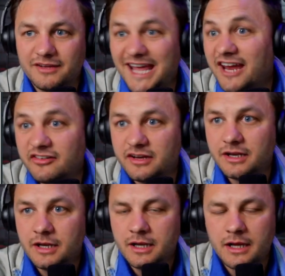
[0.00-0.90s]
gauging
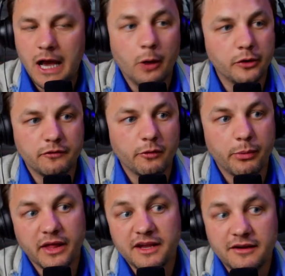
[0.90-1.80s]
how good of a
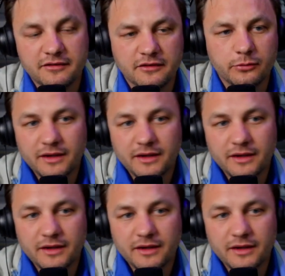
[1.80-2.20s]
play he is this week,